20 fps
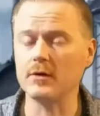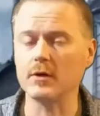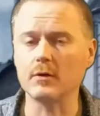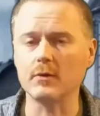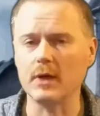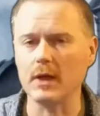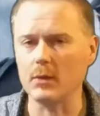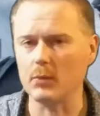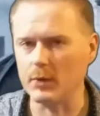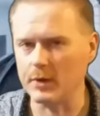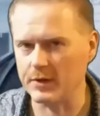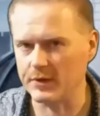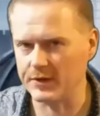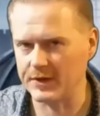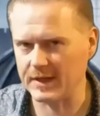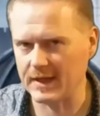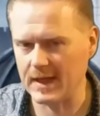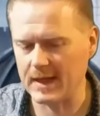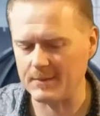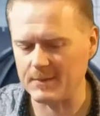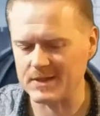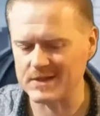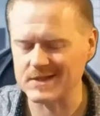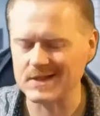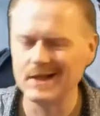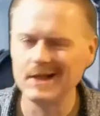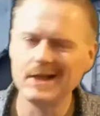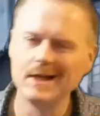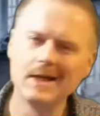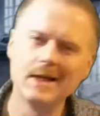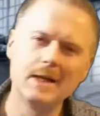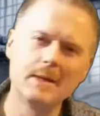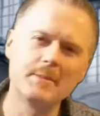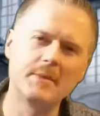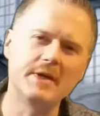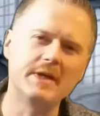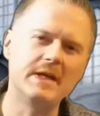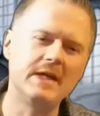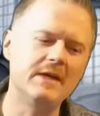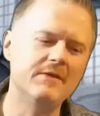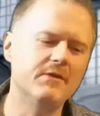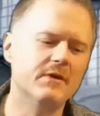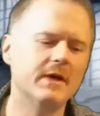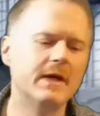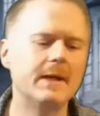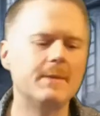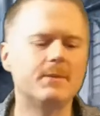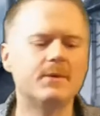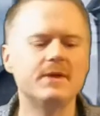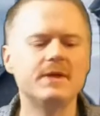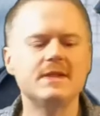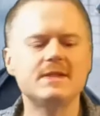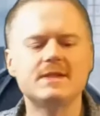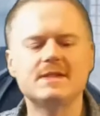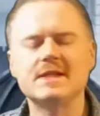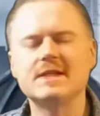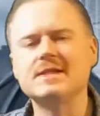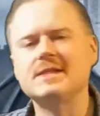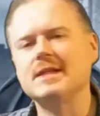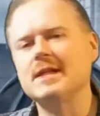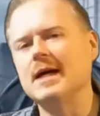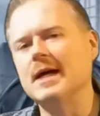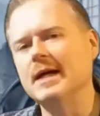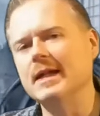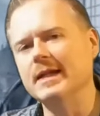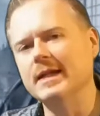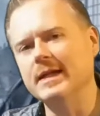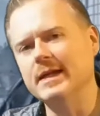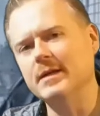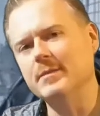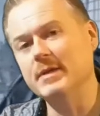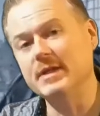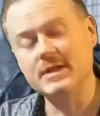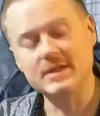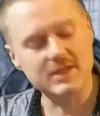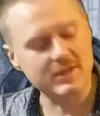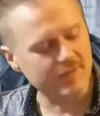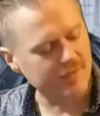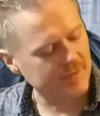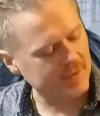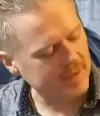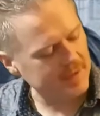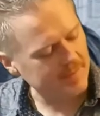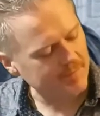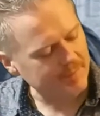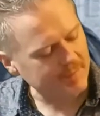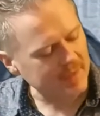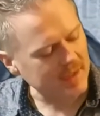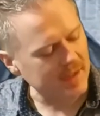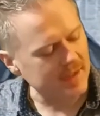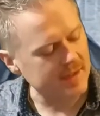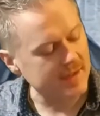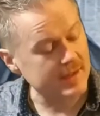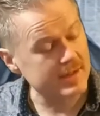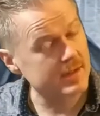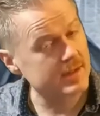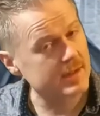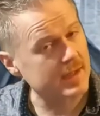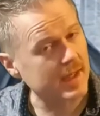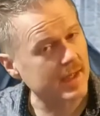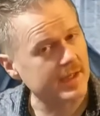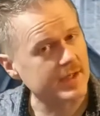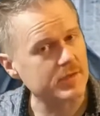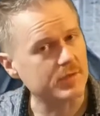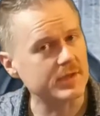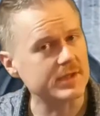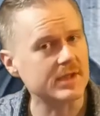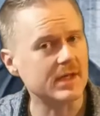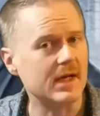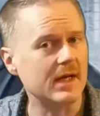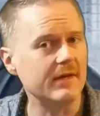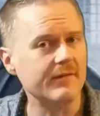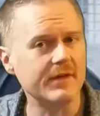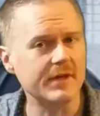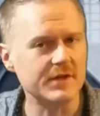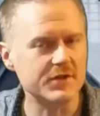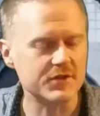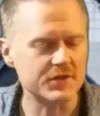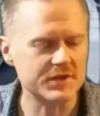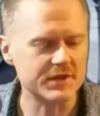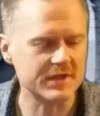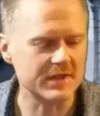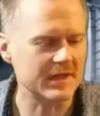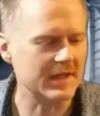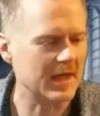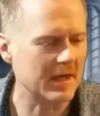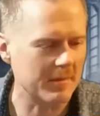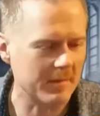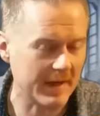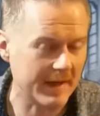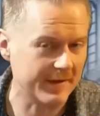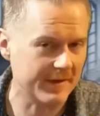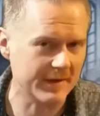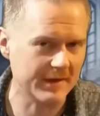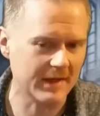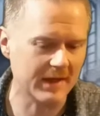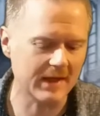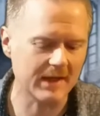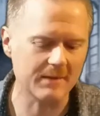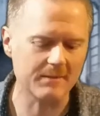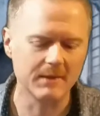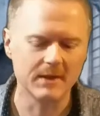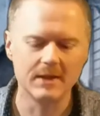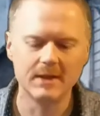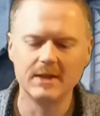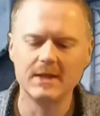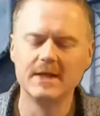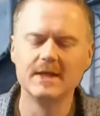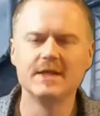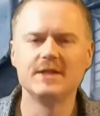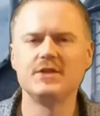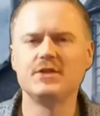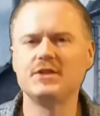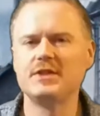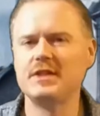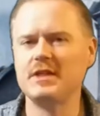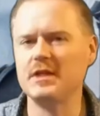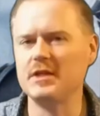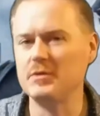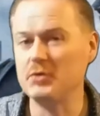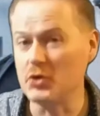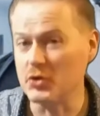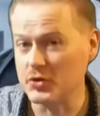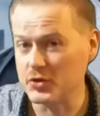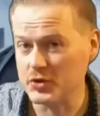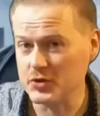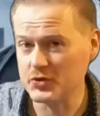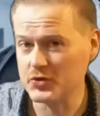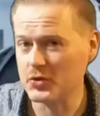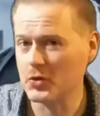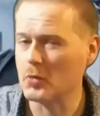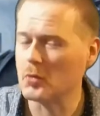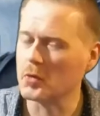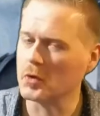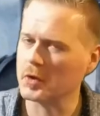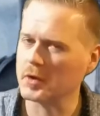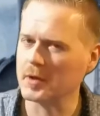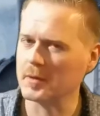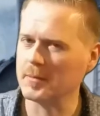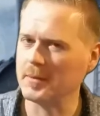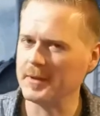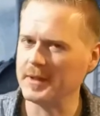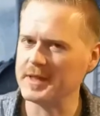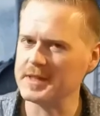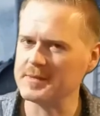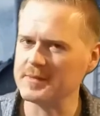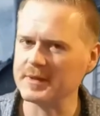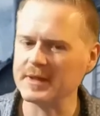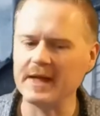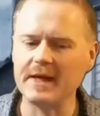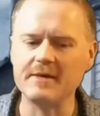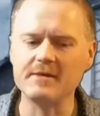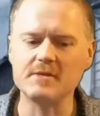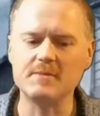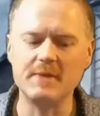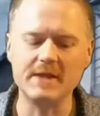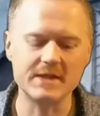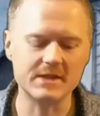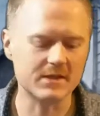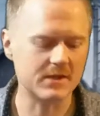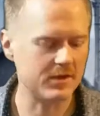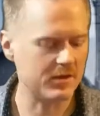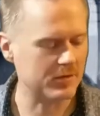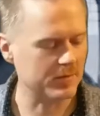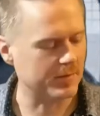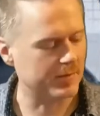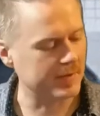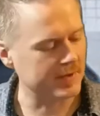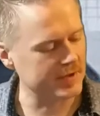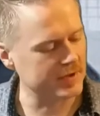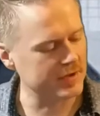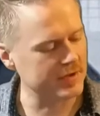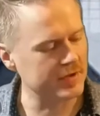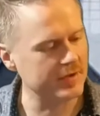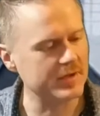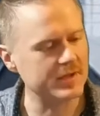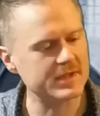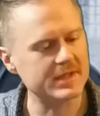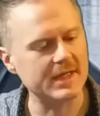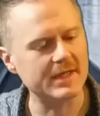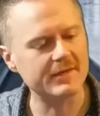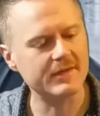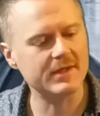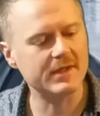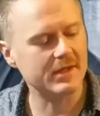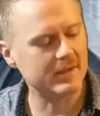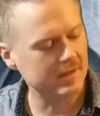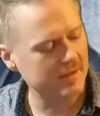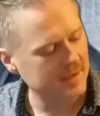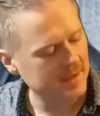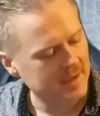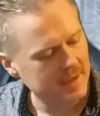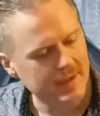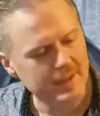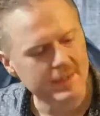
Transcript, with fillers: who the grand winner of the game is. But Evil High Priest does it a little bit differently, and this is actually what's kind of interesting about the game. You see in your usual worker placement games, basically you put your units out there,